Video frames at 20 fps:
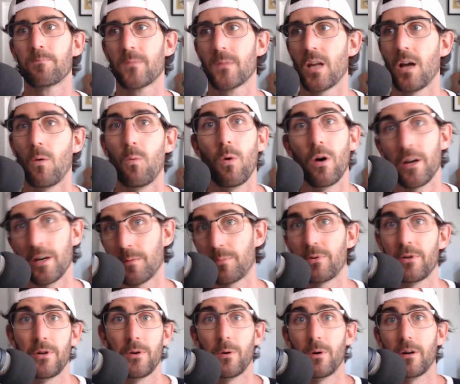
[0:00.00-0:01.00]
a
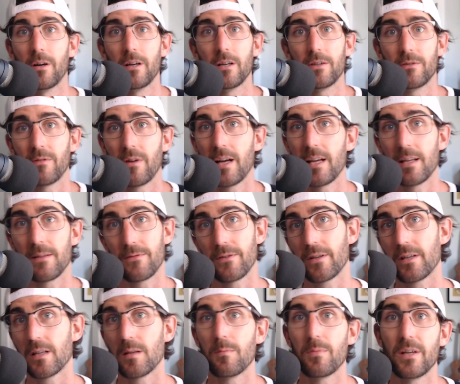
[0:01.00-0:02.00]
wannapreneur, right? If you're
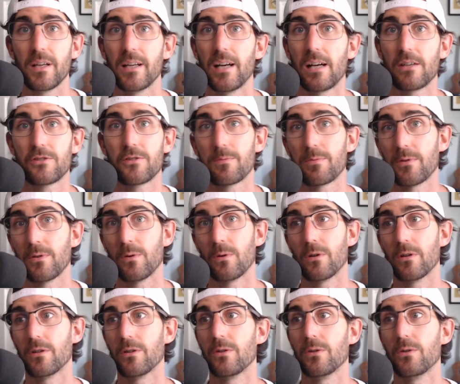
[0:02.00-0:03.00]
going to be an
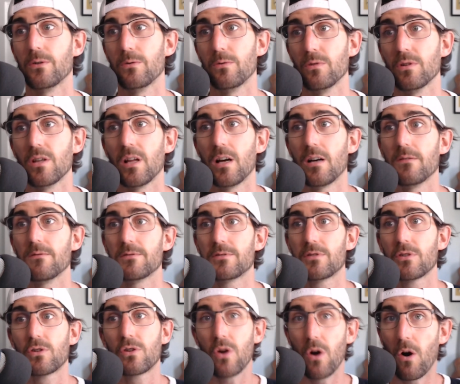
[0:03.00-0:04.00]
entrepreneur who loves
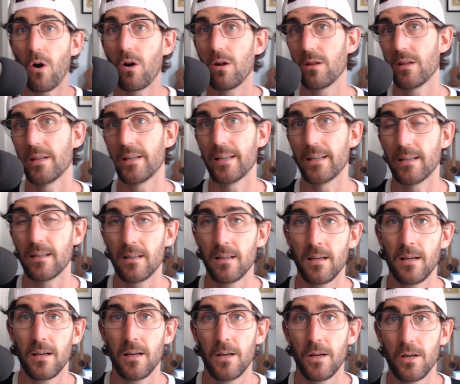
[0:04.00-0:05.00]
calling
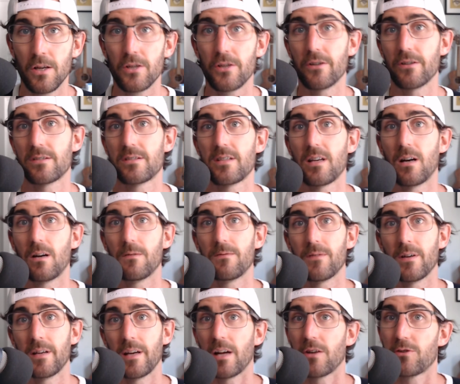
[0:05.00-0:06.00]
yourself
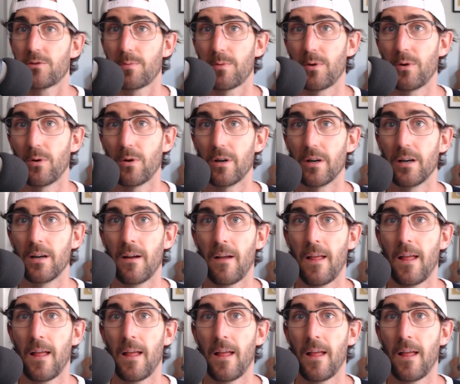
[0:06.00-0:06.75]
an entrepreneur,